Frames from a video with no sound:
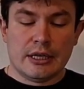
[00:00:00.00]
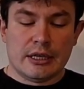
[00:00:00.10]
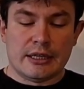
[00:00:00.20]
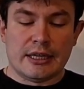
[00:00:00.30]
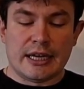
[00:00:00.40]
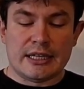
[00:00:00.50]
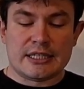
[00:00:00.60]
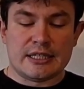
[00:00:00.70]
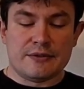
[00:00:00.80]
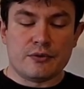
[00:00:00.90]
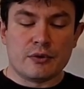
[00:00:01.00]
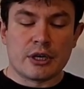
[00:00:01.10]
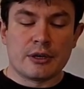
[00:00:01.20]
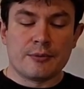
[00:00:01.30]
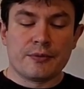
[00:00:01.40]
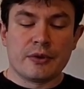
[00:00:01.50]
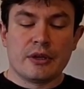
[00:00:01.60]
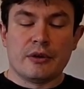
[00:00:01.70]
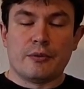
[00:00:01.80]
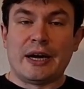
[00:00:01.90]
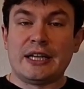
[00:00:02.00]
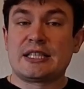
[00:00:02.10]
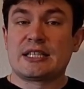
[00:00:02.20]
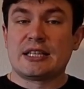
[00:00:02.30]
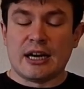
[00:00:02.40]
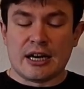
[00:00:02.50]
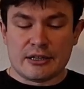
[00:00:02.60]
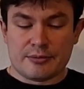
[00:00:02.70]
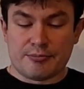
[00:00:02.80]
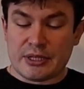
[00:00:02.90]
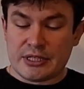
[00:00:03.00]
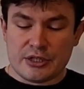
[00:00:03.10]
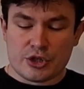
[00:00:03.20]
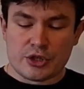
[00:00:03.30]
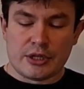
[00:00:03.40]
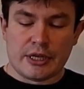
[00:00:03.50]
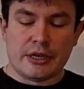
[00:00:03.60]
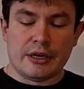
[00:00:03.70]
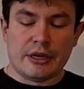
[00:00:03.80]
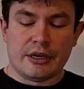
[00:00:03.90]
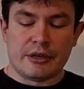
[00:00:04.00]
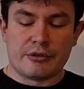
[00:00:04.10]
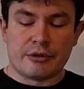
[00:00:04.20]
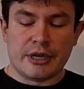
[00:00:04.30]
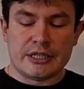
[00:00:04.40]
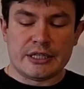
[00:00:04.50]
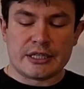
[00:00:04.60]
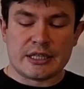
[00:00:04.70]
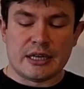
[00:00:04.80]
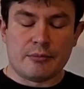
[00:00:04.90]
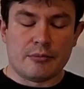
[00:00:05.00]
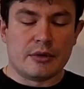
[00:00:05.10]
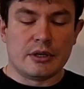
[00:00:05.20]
Knight c4. White start potentially creating some